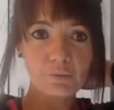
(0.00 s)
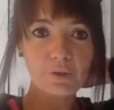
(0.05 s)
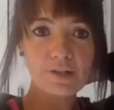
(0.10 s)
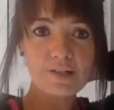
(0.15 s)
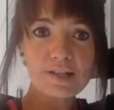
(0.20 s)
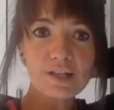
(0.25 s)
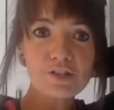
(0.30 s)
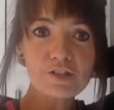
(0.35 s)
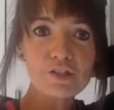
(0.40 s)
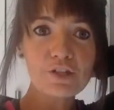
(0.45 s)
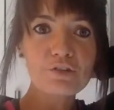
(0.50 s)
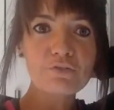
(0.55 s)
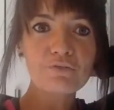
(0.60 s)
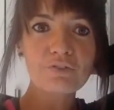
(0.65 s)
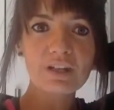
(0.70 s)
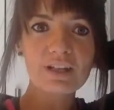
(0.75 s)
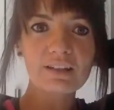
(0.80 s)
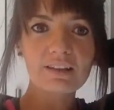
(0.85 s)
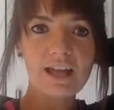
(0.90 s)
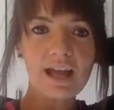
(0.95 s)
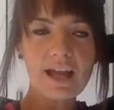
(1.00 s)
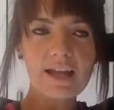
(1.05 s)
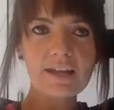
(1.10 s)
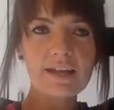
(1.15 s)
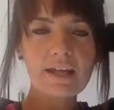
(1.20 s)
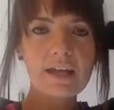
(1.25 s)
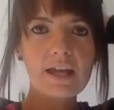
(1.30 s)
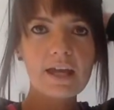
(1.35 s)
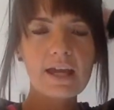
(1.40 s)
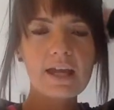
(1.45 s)
because I do feel
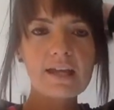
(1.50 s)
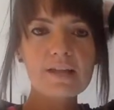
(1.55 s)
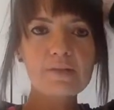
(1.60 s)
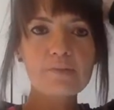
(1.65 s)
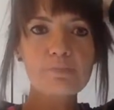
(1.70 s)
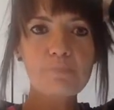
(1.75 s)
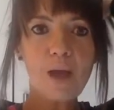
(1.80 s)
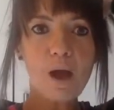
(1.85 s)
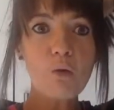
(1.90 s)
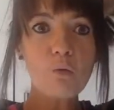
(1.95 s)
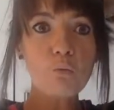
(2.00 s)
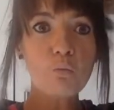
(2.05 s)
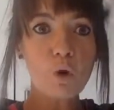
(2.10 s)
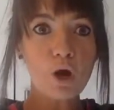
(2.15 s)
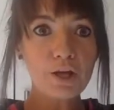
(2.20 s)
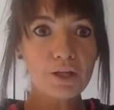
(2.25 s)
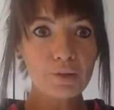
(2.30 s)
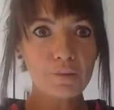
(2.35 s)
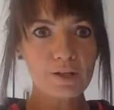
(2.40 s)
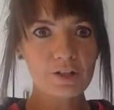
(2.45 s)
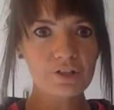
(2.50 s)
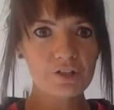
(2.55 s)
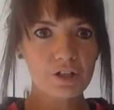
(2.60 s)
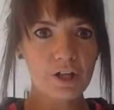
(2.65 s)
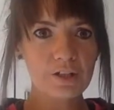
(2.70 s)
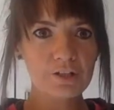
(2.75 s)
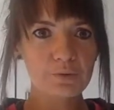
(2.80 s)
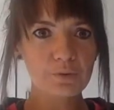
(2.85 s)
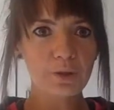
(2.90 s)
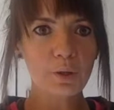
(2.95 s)
like it's about what you
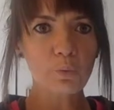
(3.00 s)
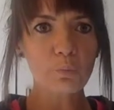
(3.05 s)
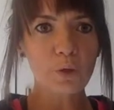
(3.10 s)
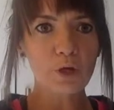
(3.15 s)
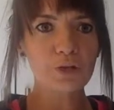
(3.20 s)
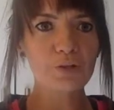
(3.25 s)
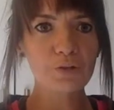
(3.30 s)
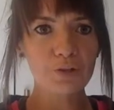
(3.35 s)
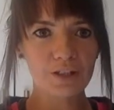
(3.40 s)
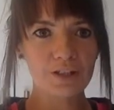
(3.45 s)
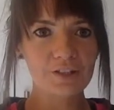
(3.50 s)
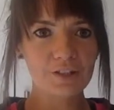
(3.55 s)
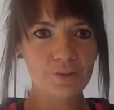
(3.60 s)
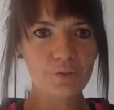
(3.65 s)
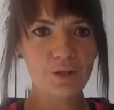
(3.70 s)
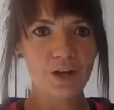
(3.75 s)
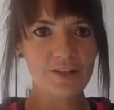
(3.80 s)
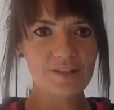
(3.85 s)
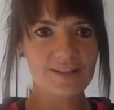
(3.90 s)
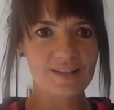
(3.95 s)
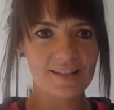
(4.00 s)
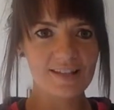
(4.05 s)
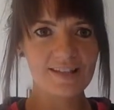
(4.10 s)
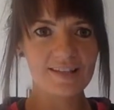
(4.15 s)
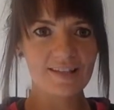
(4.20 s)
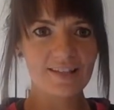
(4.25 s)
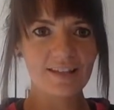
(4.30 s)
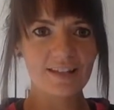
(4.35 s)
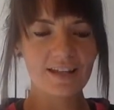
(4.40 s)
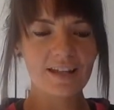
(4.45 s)
enjoy doing and what you can do
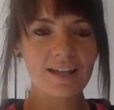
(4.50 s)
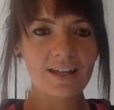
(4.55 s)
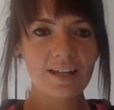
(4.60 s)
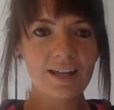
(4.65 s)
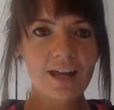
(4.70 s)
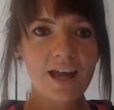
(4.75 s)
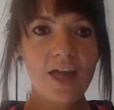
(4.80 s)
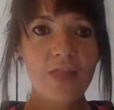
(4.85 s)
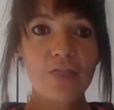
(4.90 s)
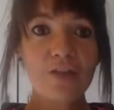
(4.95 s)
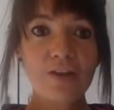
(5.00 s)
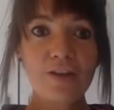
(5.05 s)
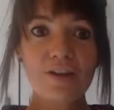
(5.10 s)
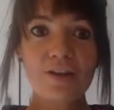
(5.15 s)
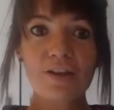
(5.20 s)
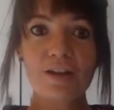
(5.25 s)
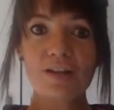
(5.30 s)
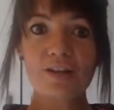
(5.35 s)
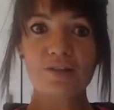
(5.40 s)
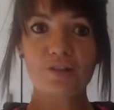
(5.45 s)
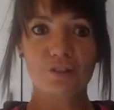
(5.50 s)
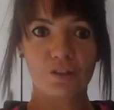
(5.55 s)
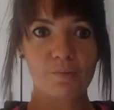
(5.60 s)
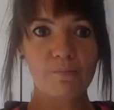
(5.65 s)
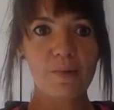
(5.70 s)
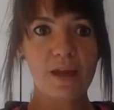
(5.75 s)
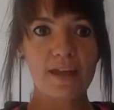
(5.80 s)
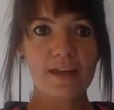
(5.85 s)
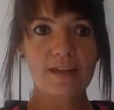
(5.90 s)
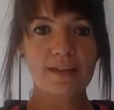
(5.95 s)
consistently that is going
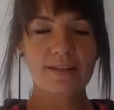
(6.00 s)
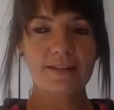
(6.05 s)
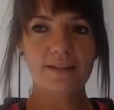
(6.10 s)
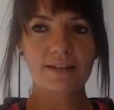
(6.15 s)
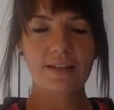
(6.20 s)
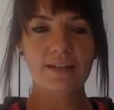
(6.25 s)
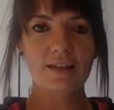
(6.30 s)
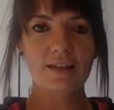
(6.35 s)
to make